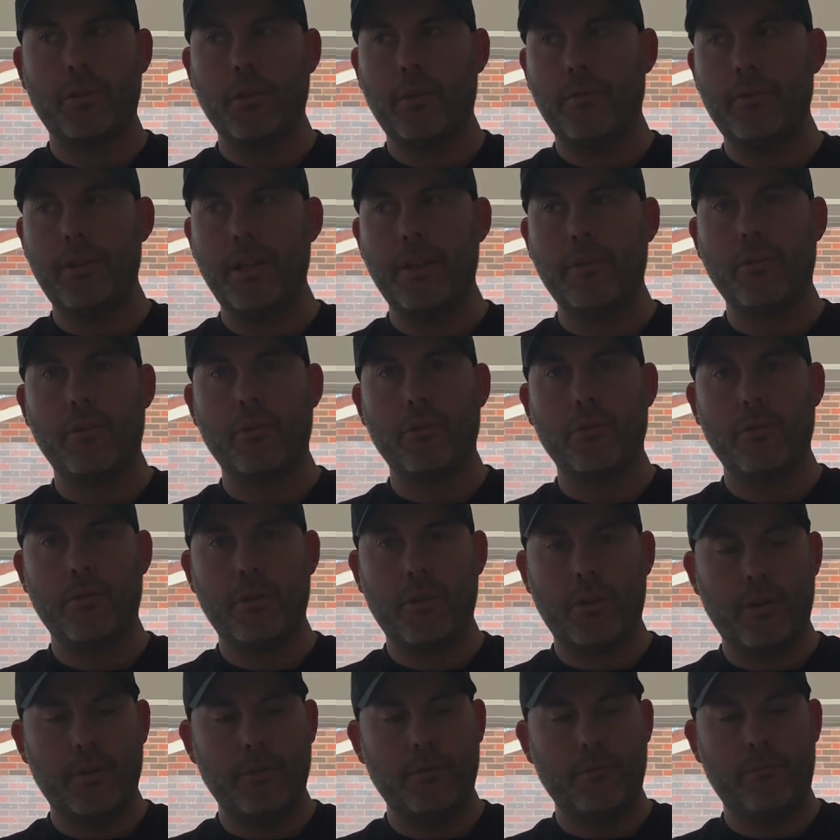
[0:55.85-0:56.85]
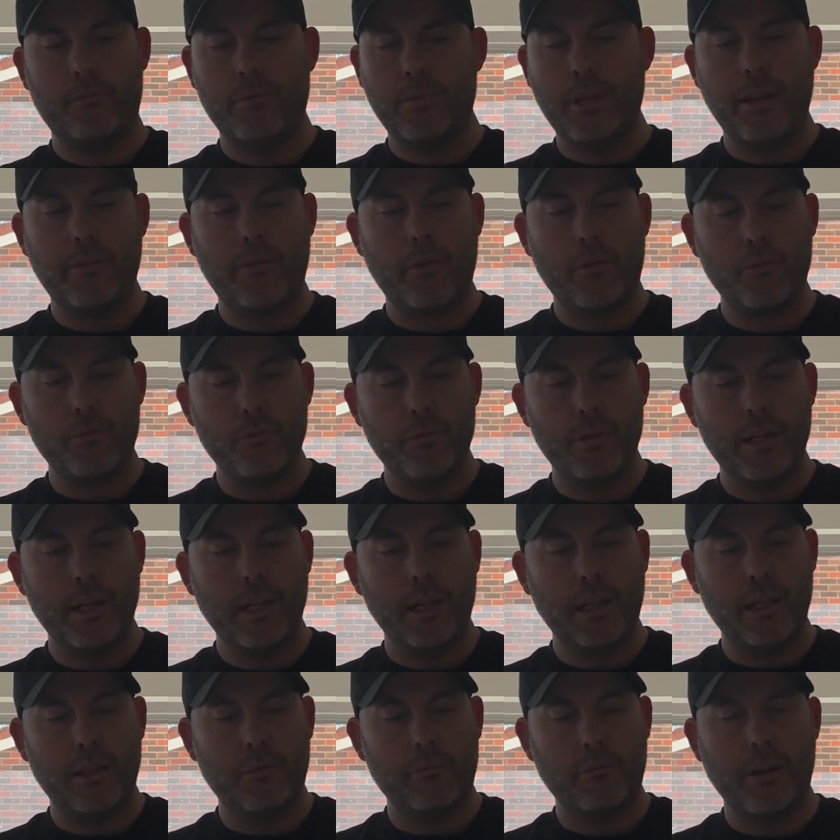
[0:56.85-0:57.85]
I've never, I've never
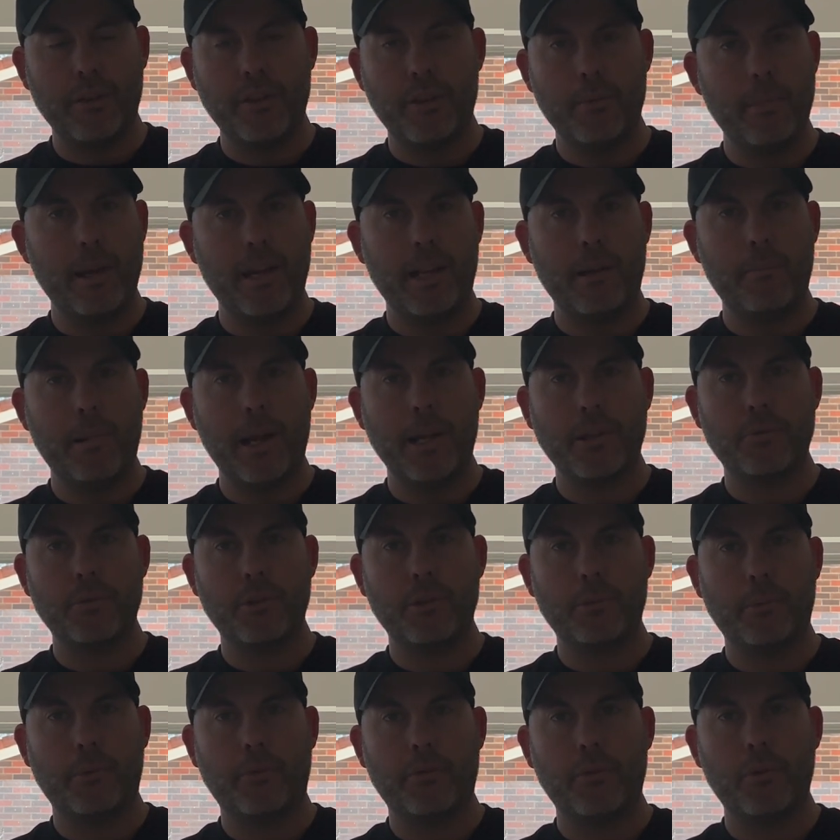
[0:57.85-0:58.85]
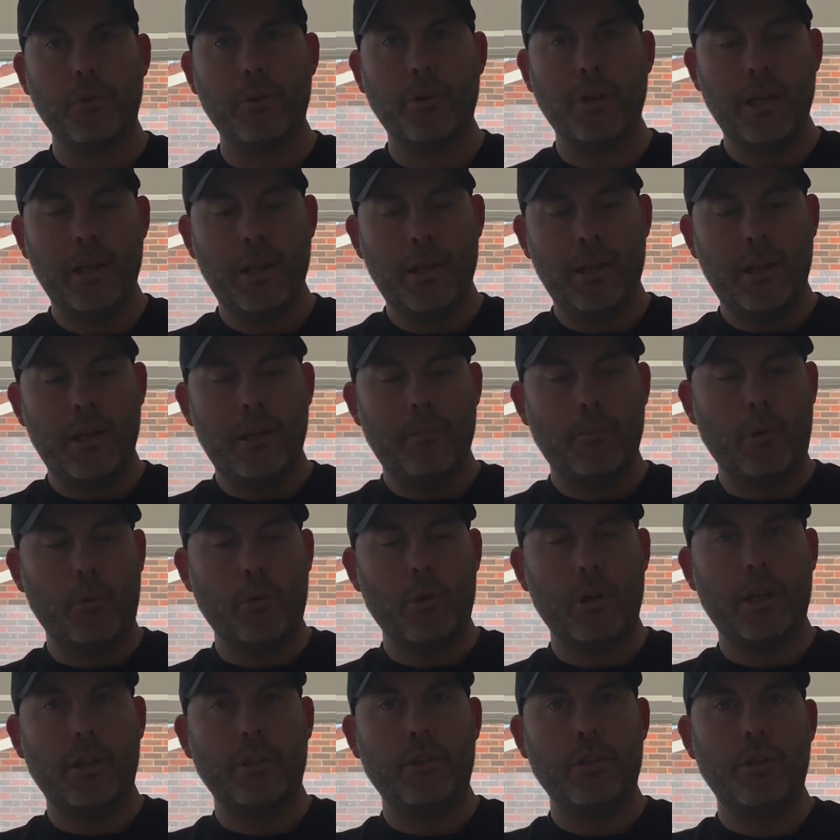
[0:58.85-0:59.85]
really run them out of batteries before, but
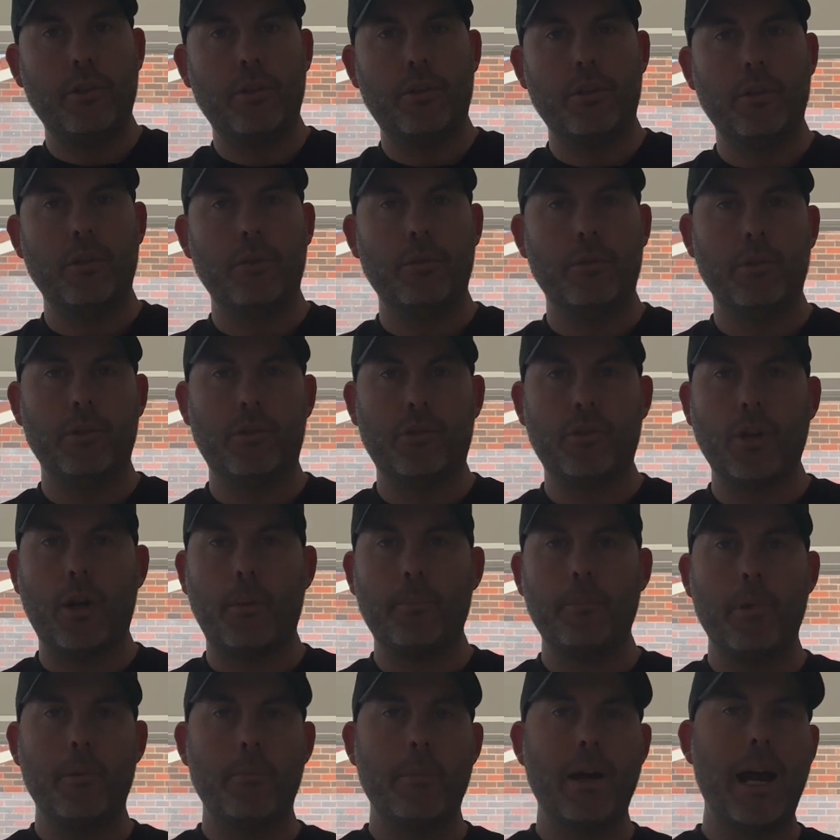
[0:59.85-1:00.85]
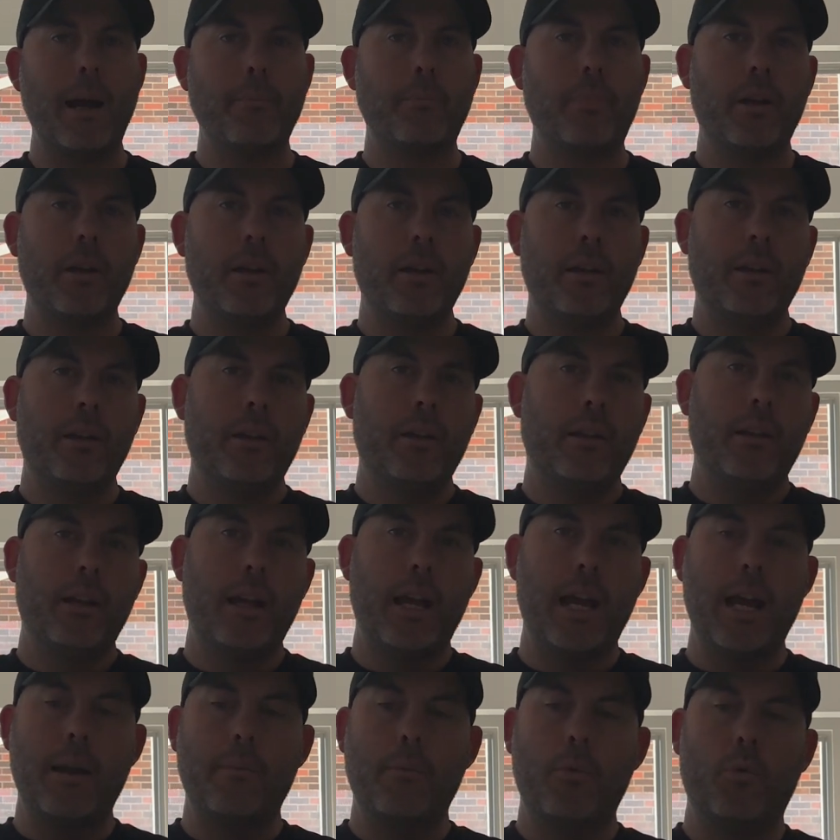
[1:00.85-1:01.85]
what I do do is top them up
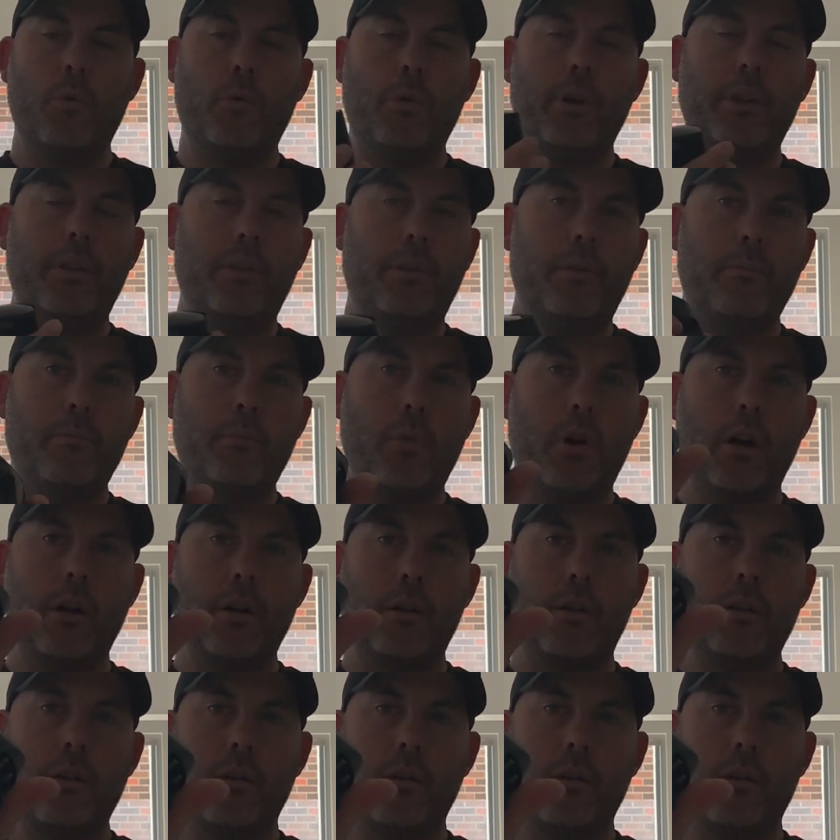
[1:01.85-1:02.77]
um, with my